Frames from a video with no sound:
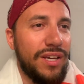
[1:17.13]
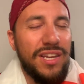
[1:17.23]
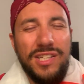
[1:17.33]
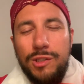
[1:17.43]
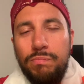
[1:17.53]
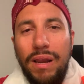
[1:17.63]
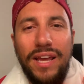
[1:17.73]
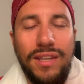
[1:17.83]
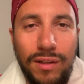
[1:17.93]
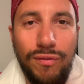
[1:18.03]
in a
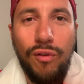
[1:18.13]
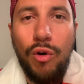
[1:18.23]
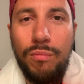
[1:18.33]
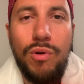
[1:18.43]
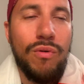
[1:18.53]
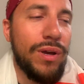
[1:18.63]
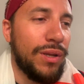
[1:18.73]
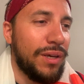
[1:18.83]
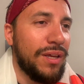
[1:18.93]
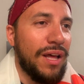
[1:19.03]
splendid form
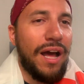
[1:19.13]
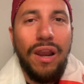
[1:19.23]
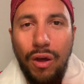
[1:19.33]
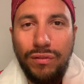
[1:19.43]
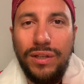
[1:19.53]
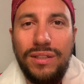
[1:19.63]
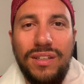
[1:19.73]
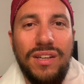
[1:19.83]
already. I loved it.